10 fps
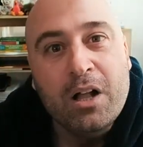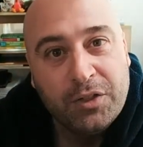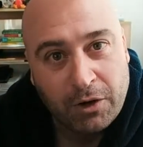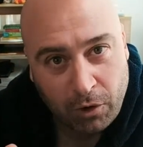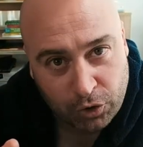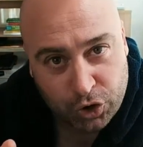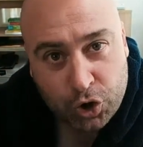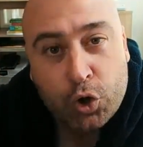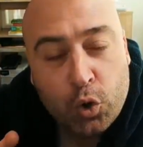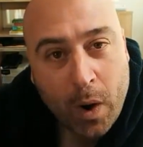There are
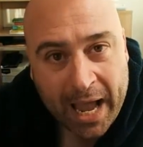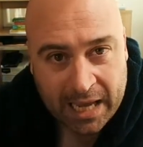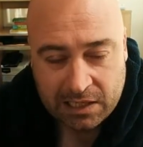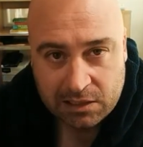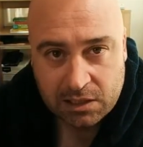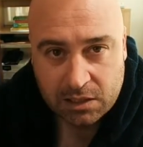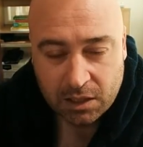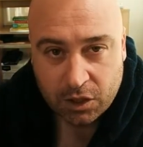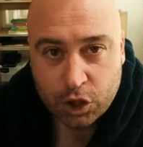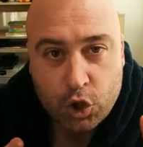two ways
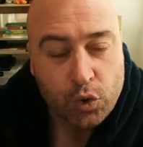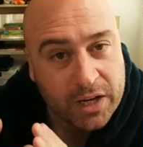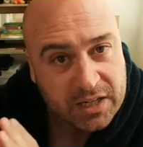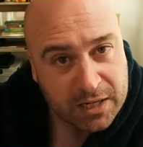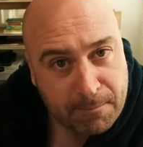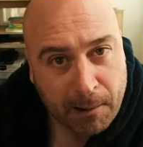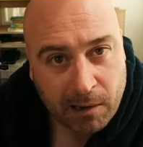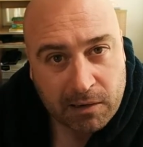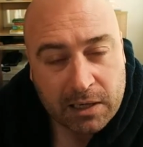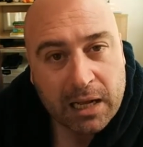you can
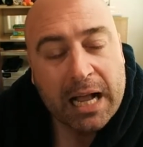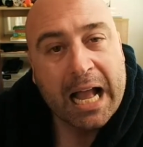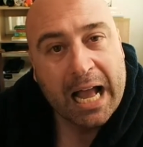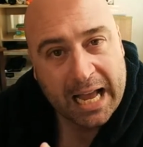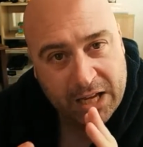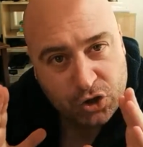debunk a